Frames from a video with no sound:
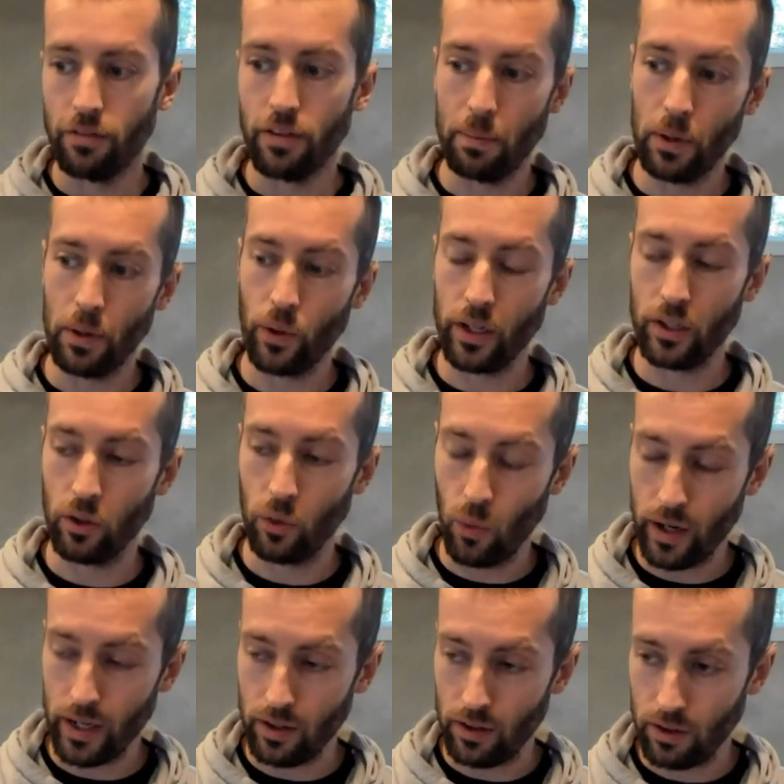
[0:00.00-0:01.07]
February
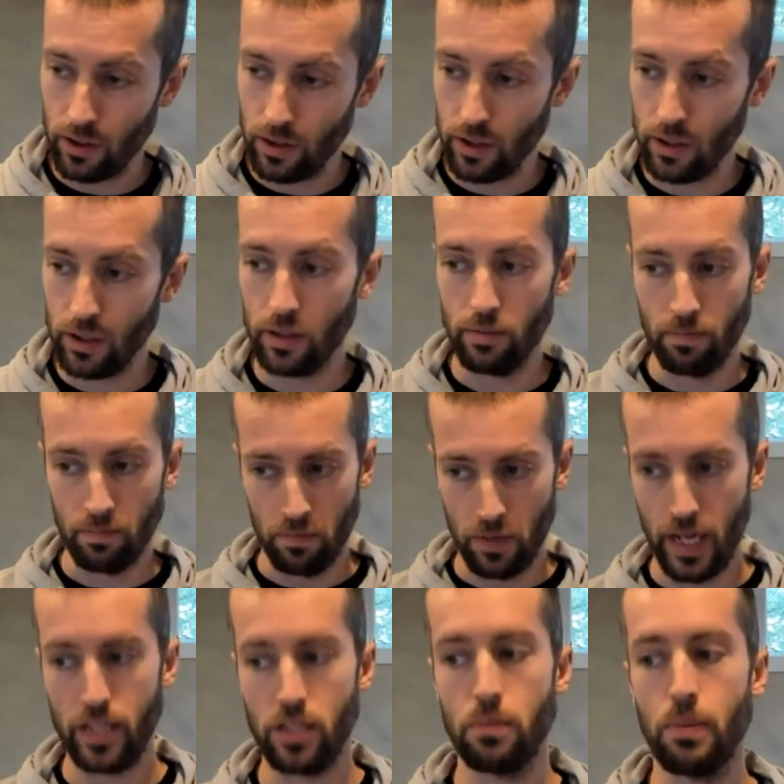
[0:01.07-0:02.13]
23rd,
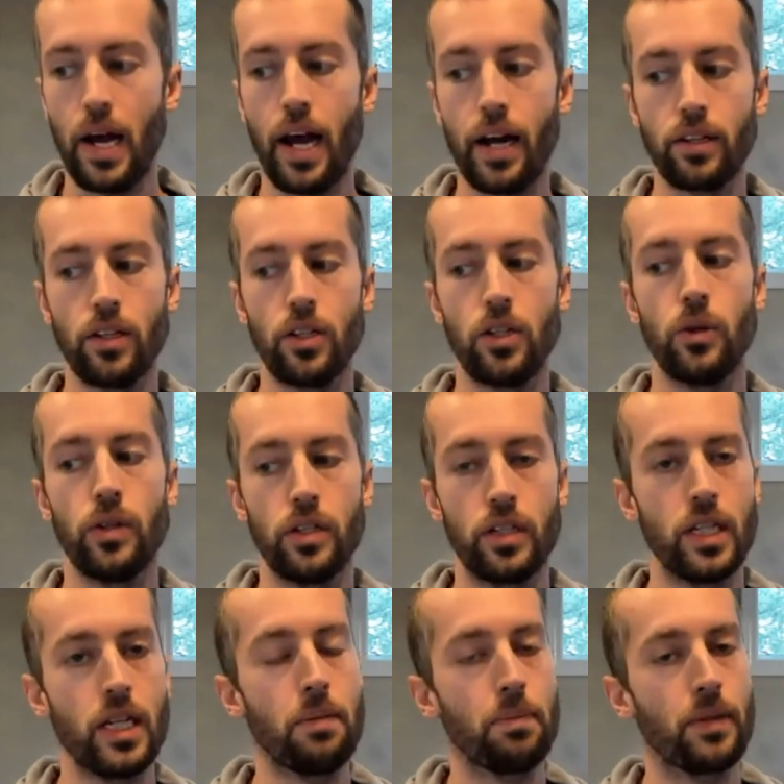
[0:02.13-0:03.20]
Nate's back to do a
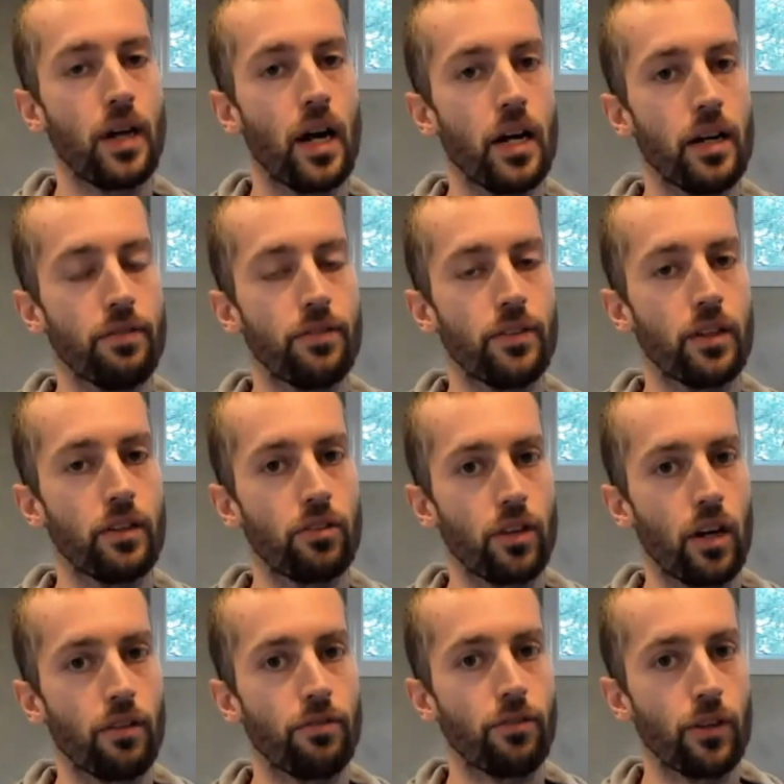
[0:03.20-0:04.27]
deep dive
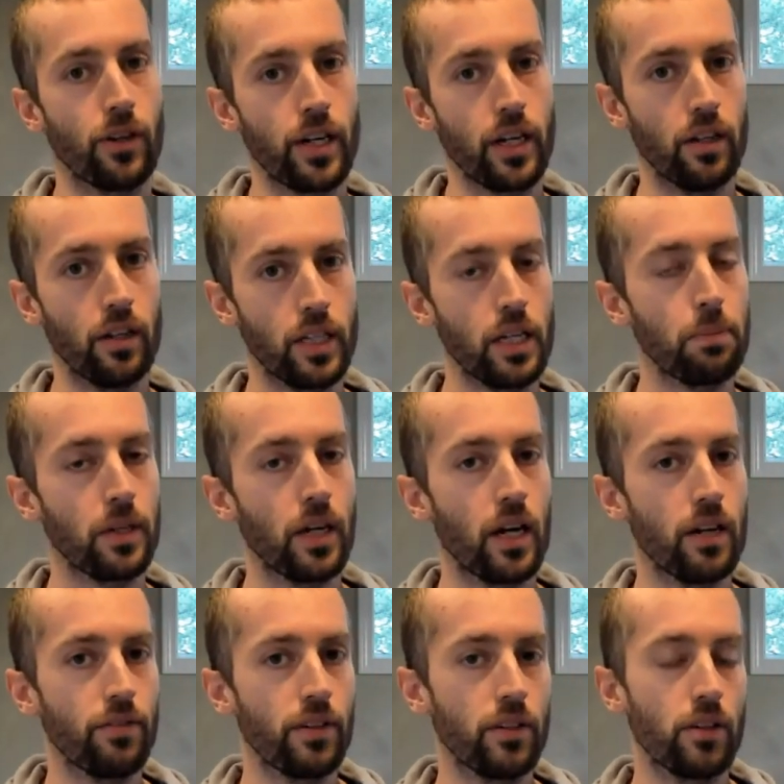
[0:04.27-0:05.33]

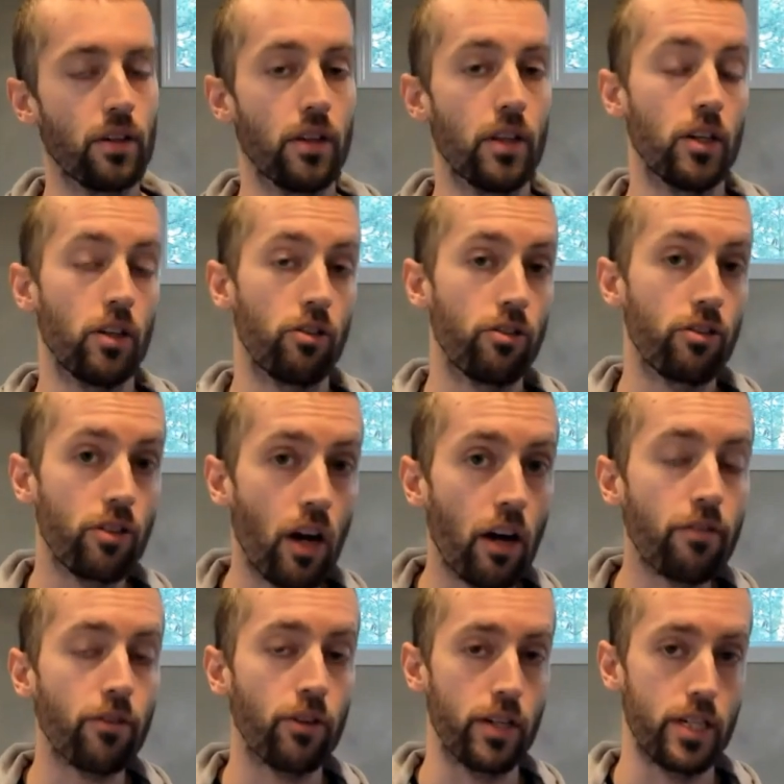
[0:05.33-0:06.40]
into the
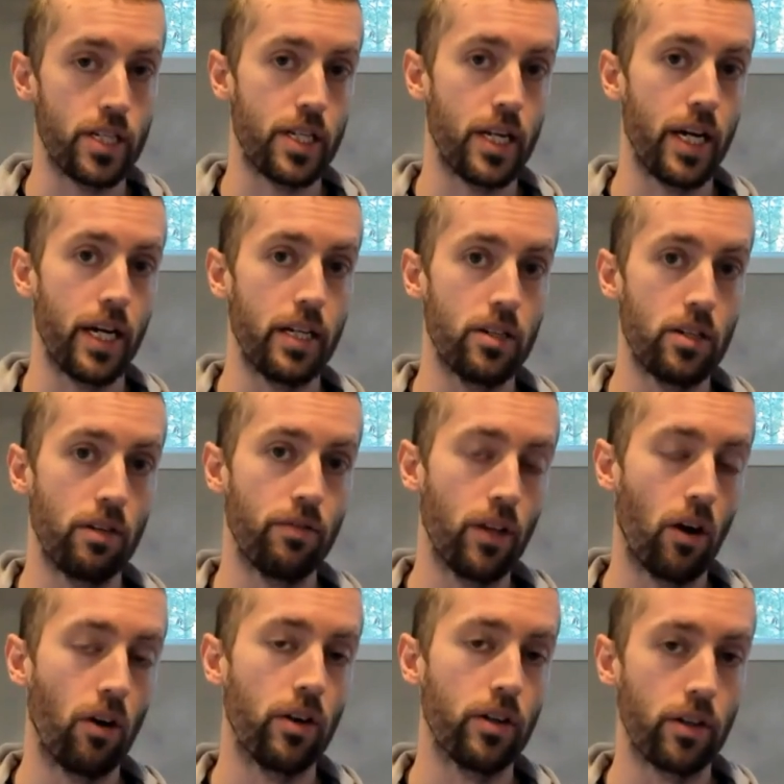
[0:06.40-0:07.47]
discovery stage
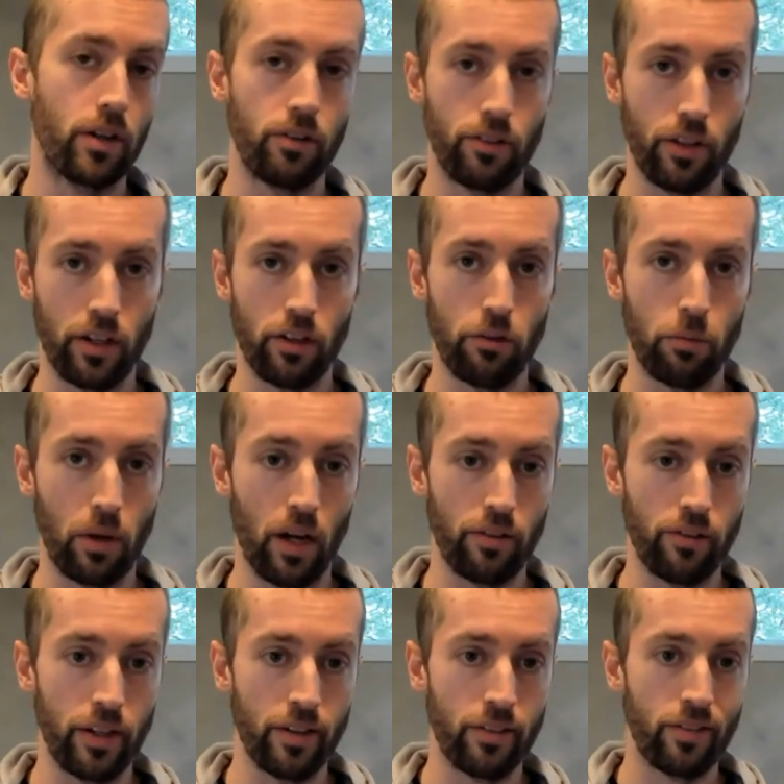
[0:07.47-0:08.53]
of the R&R sales
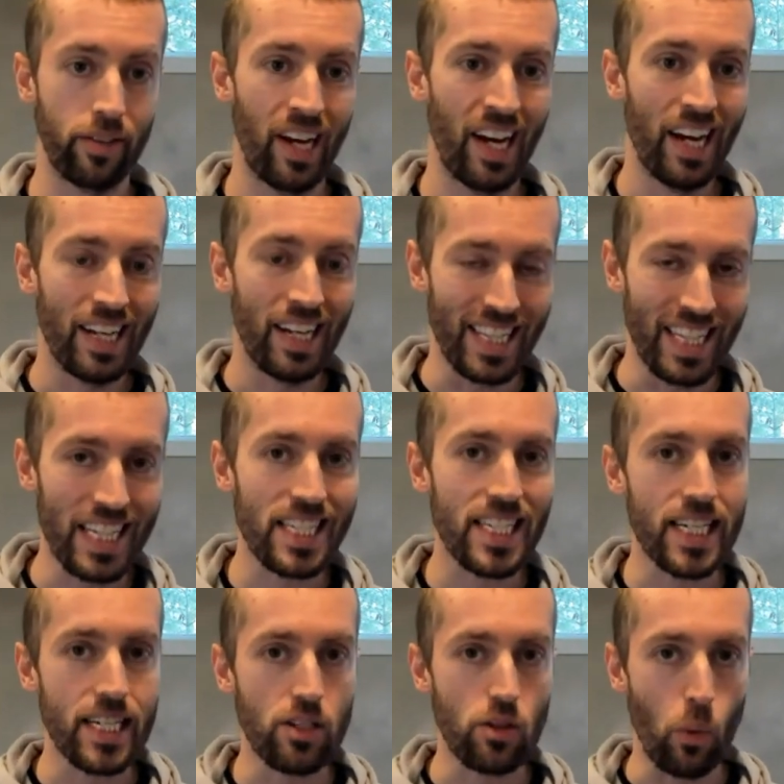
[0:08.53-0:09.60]
process.
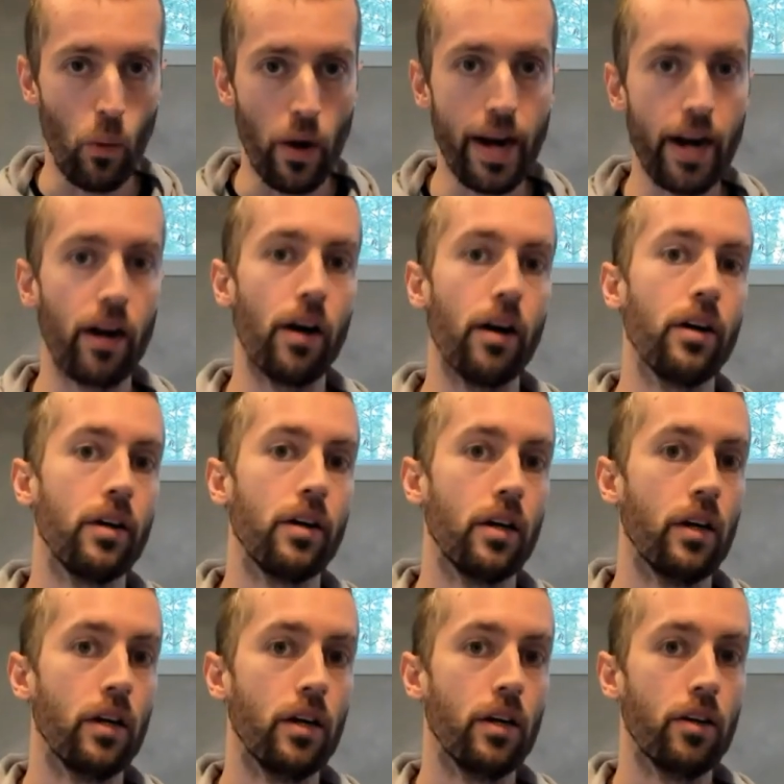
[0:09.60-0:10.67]
This is where
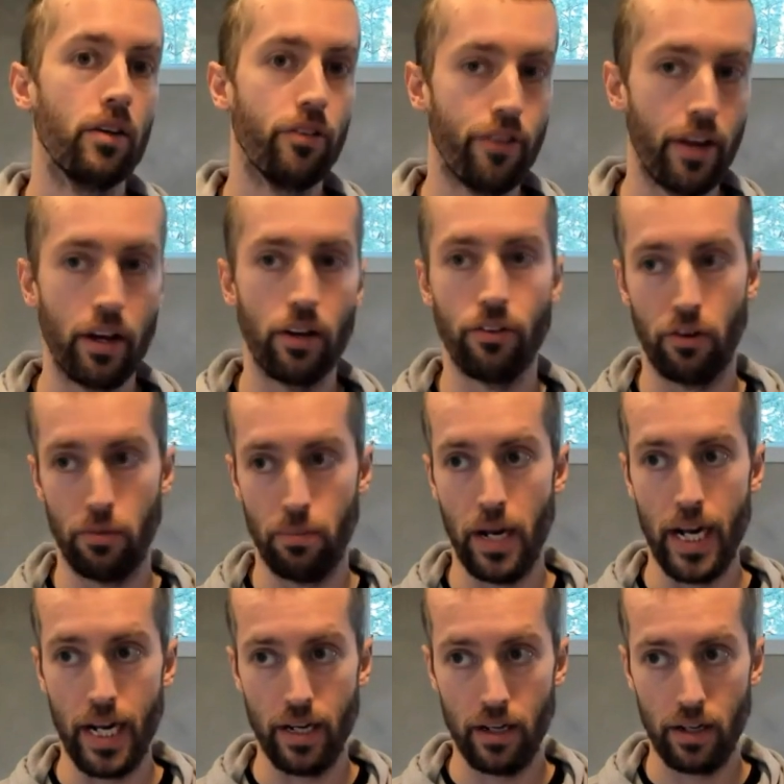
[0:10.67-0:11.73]
sales are
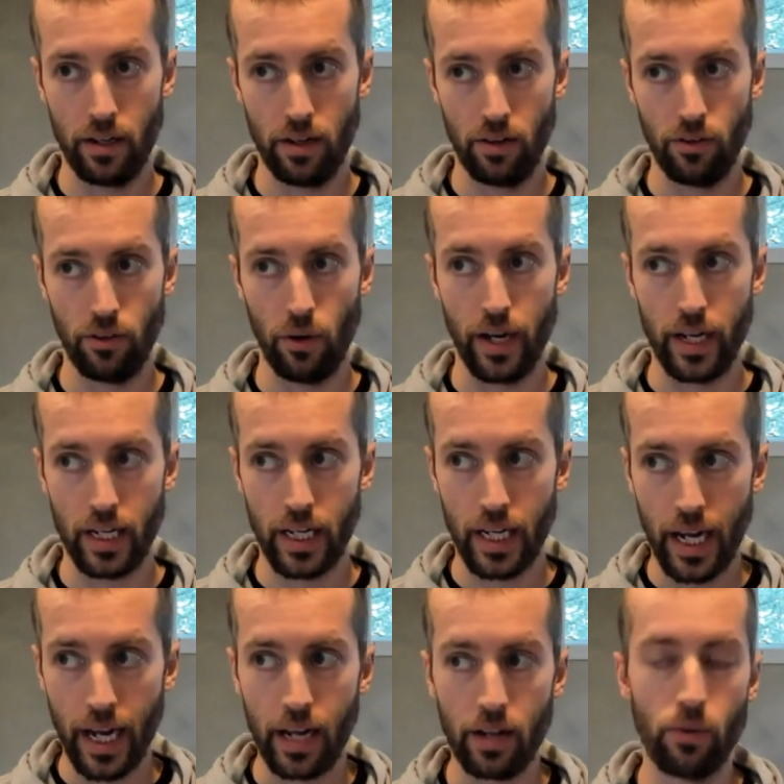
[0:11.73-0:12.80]
made. So I
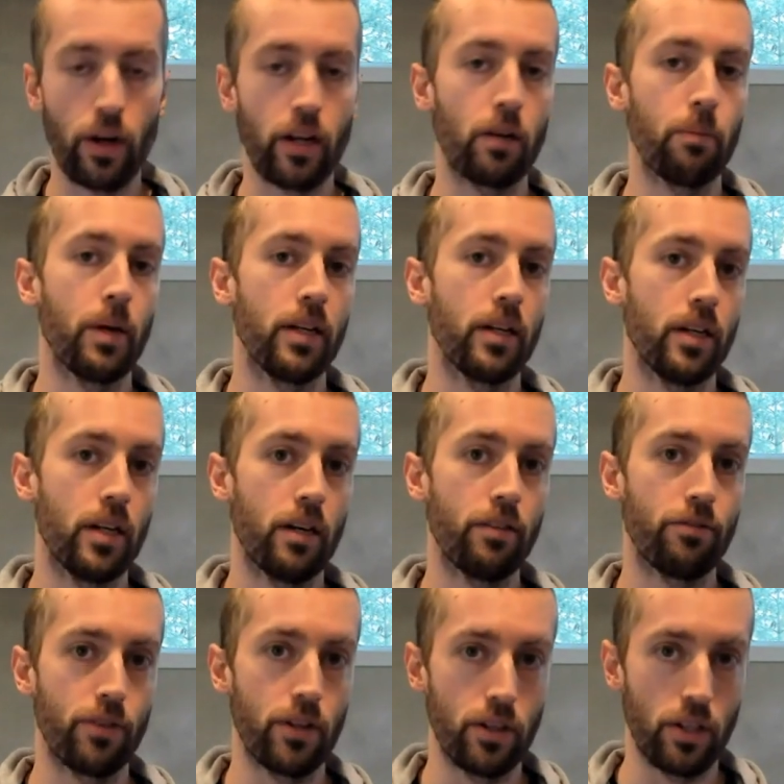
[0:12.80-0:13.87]
can't recommend
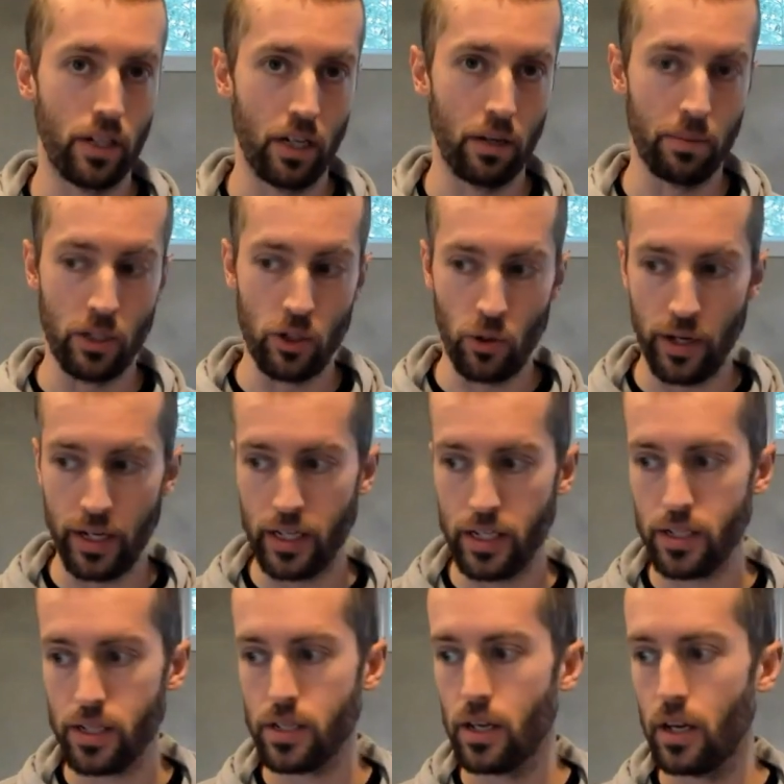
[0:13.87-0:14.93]
enough for you to come and join
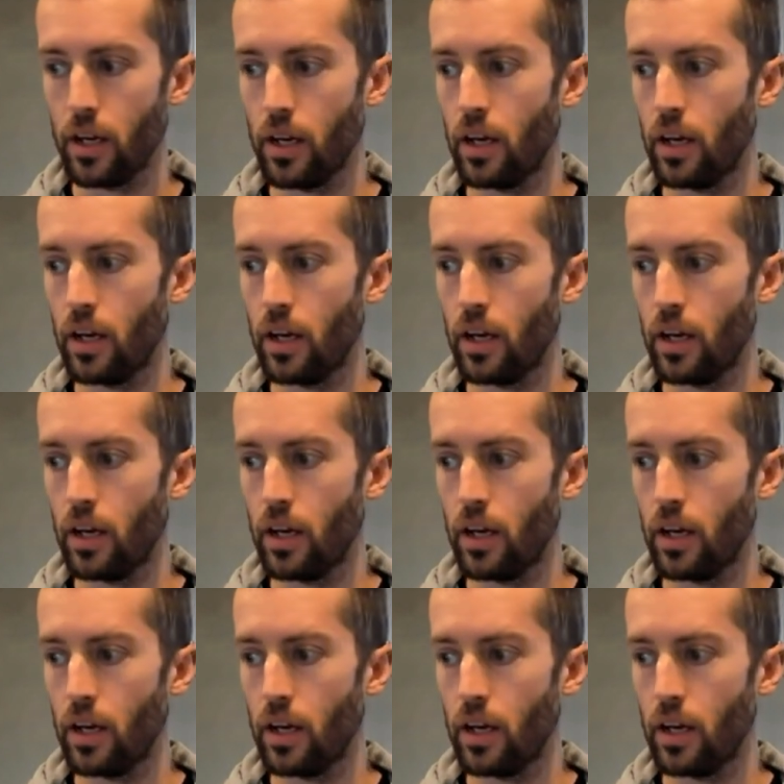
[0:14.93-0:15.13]
us.